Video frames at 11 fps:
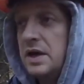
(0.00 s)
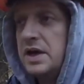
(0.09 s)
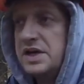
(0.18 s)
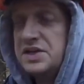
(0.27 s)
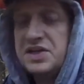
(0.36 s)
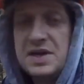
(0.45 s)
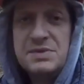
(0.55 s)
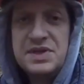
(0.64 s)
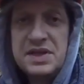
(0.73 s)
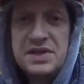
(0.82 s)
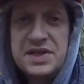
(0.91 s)
it
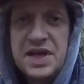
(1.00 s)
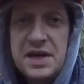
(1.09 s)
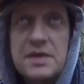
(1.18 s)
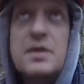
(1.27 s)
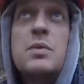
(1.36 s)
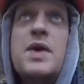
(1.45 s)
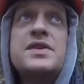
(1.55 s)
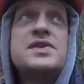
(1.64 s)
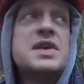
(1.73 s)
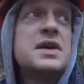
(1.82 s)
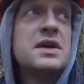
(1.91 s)
seems that the
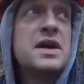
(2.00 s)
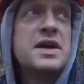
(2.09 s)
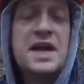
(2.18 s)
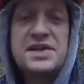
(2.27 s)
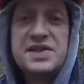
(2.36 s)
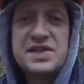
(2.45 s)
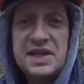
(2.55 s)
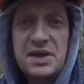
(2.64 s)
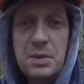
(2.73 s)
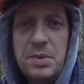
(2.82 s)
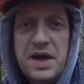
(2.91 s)
weather's against us a
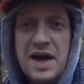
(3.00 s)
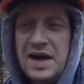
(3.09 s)
little bit,